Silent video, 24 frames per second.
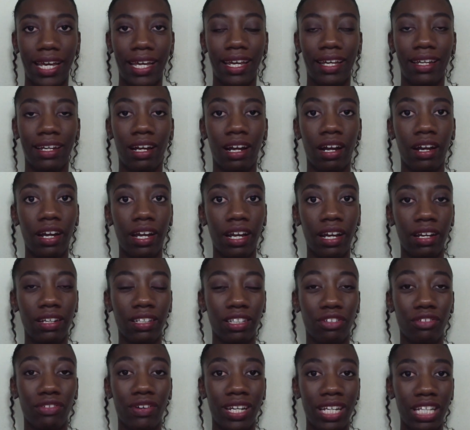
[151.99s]
And our hair is
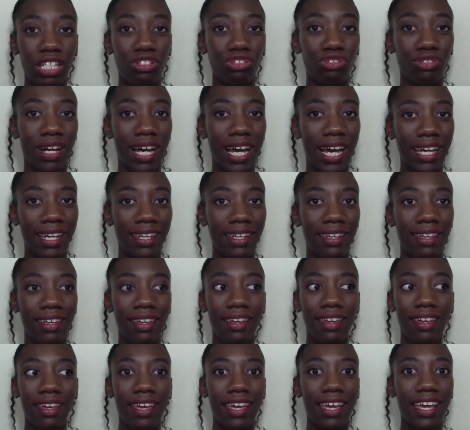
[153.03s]
already dry
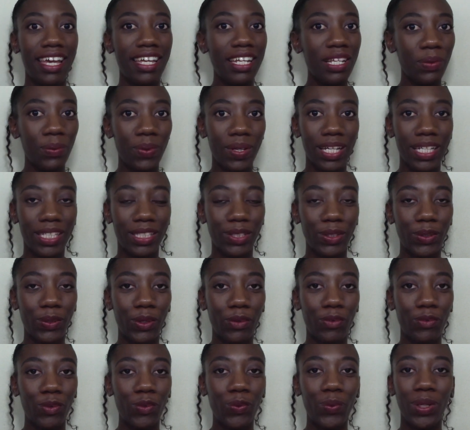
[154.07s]
anyway. So
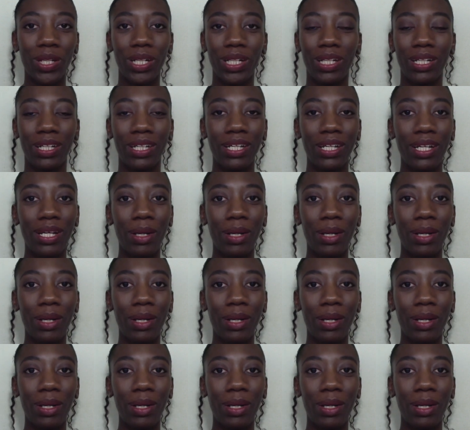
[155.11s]
if you want to